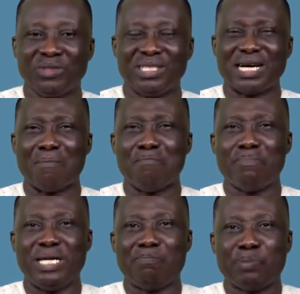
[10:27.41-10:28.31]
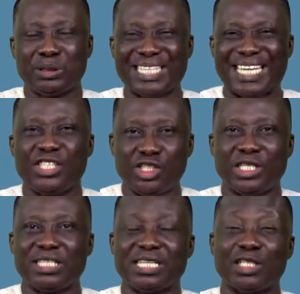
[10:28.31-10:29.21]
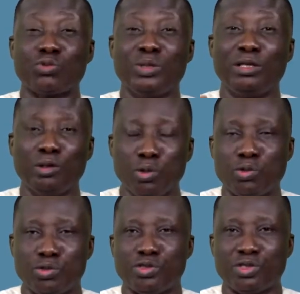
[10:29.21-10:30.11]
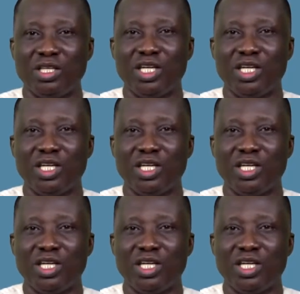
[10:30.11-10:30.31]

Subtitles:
There are many potentials that we lose